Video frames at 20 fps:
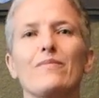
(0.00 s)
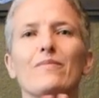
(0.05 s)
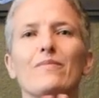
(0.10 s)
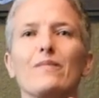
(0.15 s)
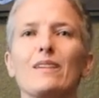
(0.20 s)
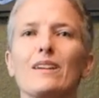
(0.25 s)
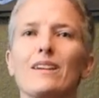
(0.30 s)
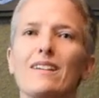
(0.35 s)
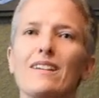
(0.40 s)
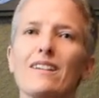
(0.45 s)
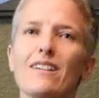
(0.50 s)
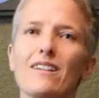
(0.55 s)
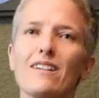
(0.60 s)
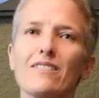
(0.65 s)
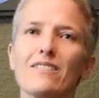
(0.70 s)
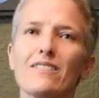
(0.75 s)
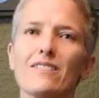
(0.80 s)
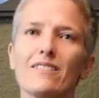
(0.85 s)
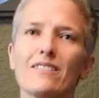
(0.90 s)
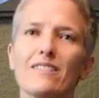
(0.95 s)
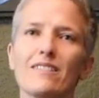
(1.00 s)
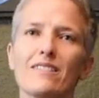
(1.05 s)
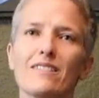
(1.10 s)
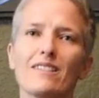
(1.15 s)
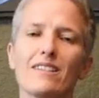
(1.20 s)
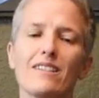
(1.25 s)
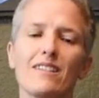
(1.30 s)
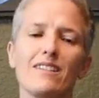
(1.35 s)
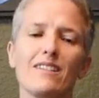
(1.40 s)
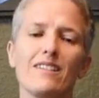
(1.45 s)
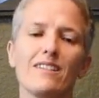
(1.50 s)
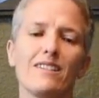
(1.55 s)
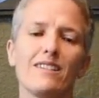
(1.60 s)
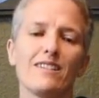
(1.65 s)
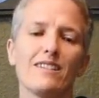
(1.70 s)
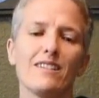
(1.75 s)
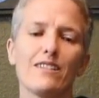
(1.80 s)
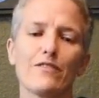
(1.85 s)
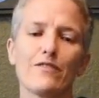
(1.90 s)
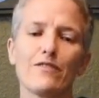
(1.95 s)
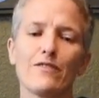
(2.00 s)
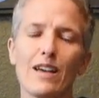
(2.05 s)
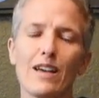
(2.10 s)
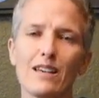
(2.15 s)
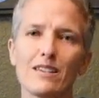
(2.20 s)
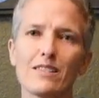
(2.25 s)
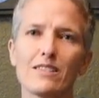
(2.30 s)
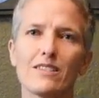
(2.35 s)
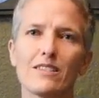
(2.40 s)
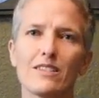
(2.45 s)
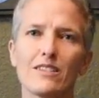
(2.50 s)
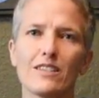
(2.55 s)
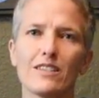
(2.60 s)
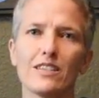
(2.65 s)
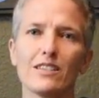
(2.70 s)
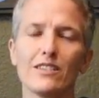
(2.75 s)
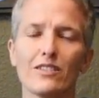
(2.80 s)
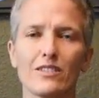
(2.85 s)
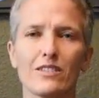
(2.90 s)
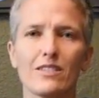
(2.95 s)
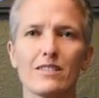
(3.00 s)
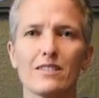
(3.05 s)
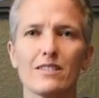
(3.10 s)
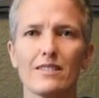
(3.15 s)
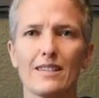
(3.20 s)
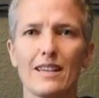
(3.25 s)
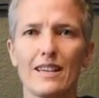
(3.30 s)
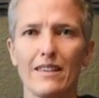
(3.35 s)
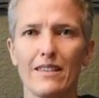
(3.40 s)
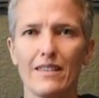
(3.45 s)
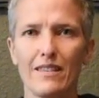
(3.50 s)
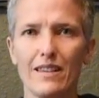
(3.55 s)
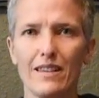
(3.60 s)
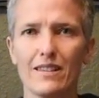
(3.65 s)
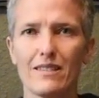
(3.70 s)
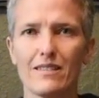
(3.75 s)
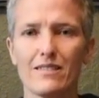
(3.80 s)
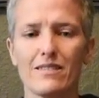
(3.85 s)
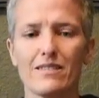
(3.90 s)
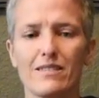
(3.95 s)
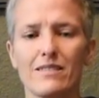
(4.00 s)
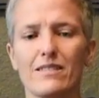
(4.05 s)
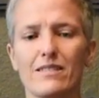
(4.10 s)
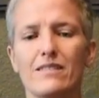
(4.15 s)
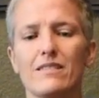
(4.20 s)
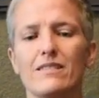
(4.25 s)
There you go. Now faster, it looks like this.